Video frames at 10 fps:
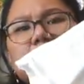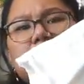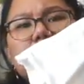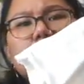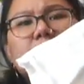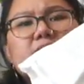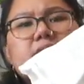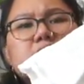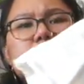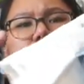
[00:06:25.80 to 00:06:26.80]
I don't know about
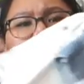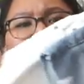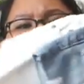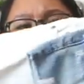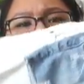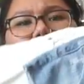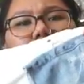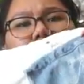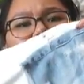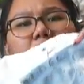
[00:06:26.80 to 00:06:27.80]
this one, but
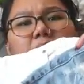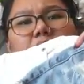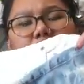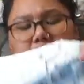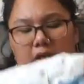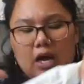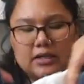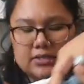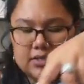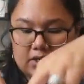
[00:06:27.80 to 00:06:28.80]
these probably would
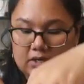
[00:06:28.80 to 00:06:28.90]
lot